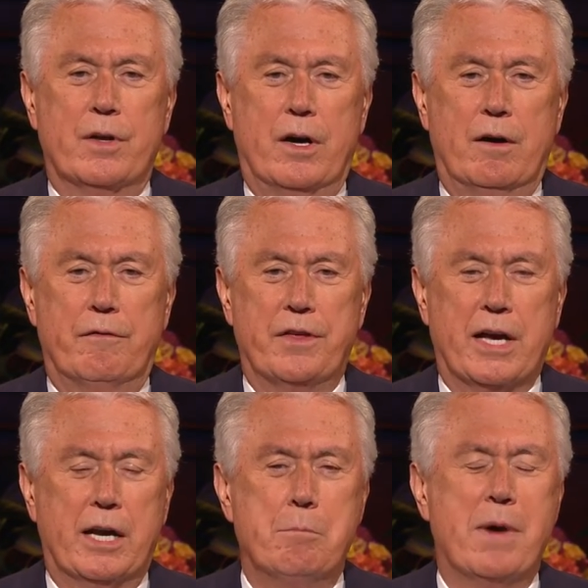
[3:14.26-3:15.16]
of the
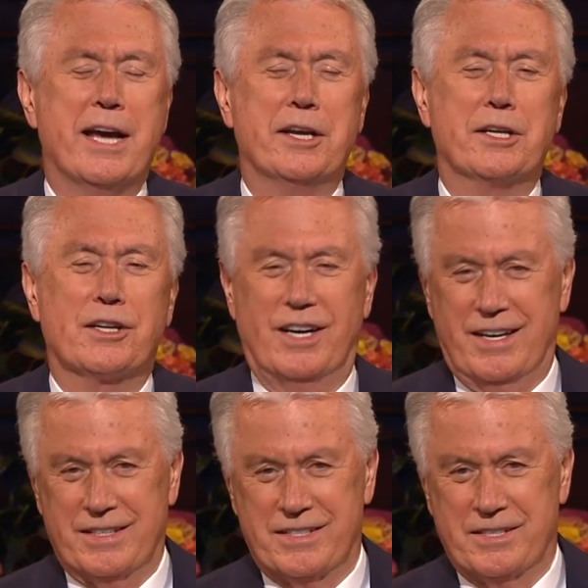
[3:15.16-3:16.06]
Almighty
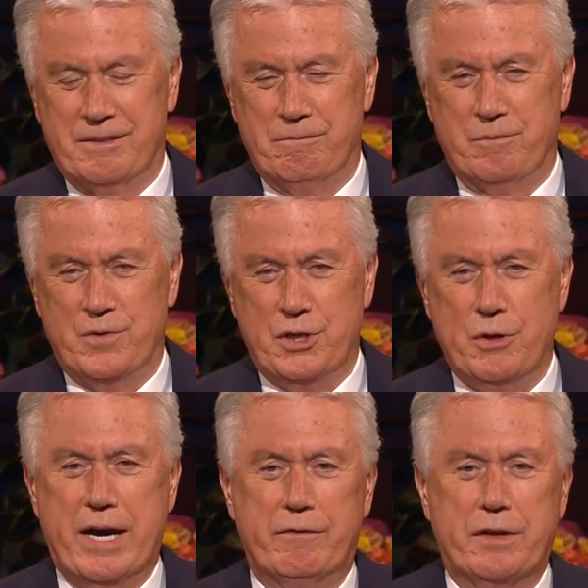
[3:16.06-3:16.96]
God.
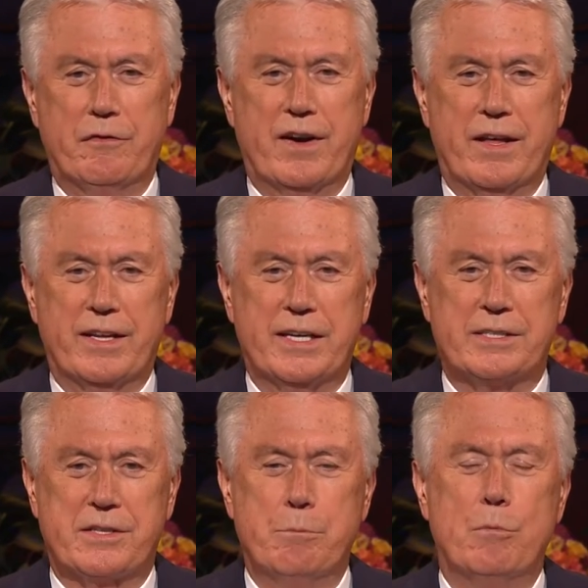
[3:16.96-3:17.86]
Your Heavenly Father
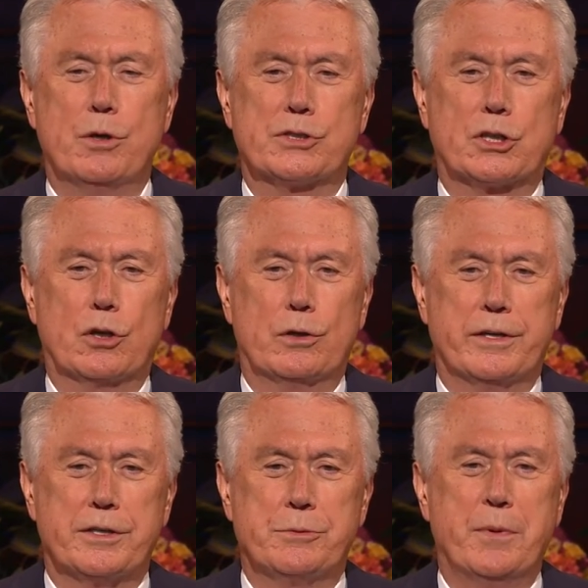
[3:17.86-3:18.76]
is the most
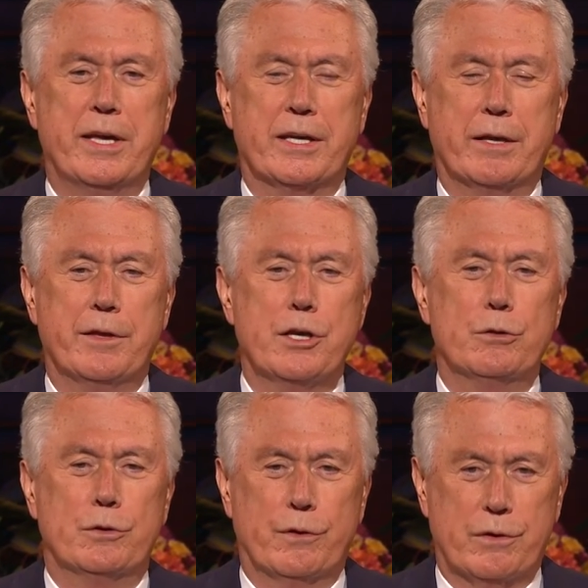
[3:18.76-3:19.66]
glorious being in the
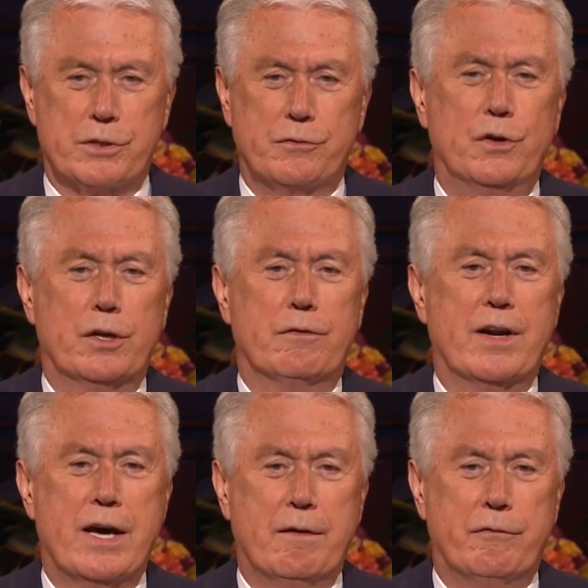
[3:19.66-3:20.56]
universe, full of
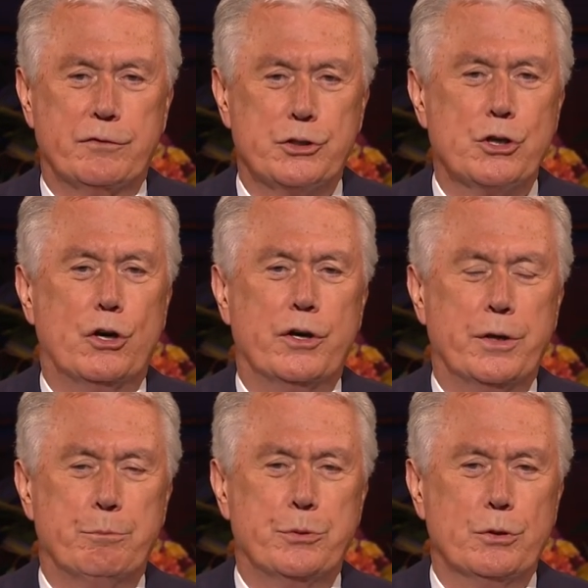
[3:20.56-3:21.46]
love,
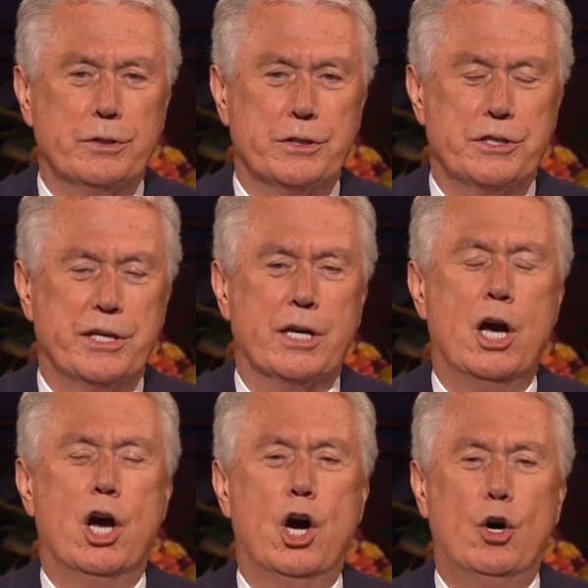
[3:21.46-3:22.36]
joy, purity,
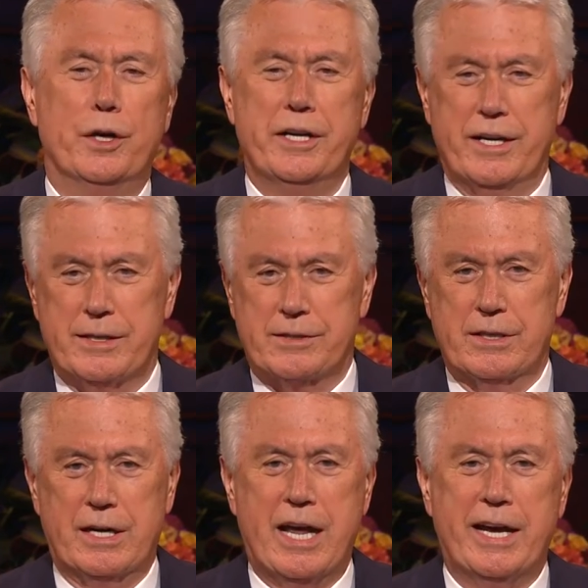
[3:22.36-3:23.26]
holiness,
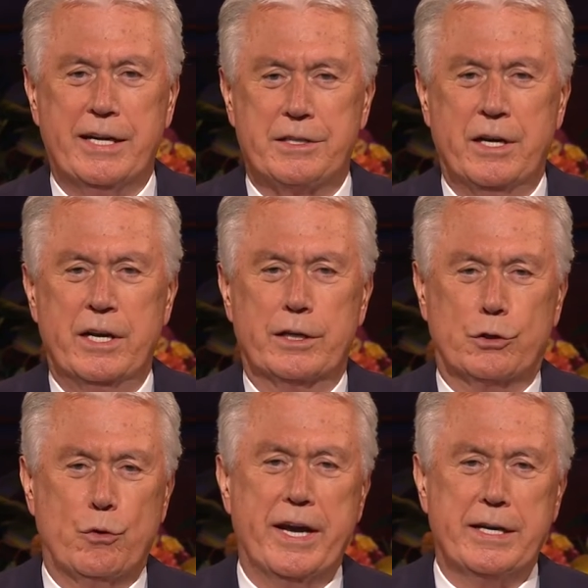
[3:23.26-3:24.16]
light,
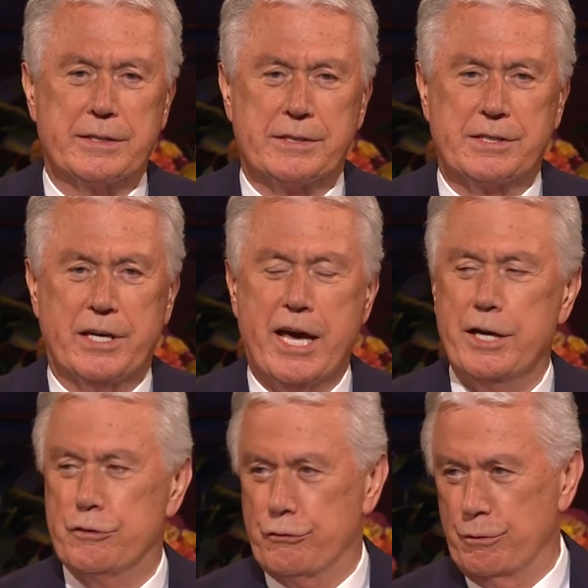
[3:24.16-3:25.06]
grace,
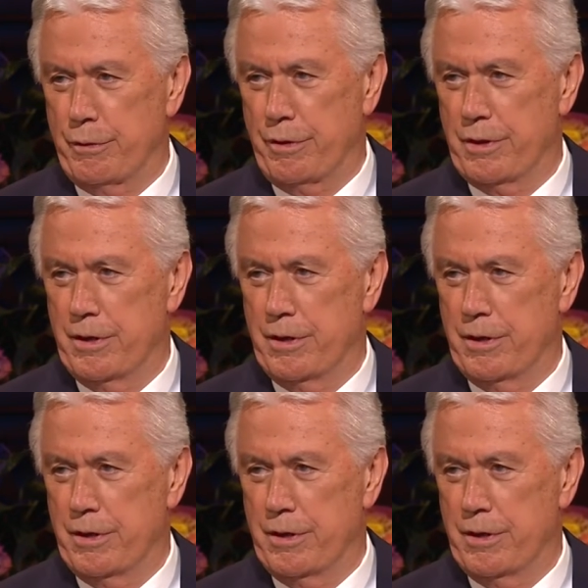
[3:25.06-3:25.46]
and truth.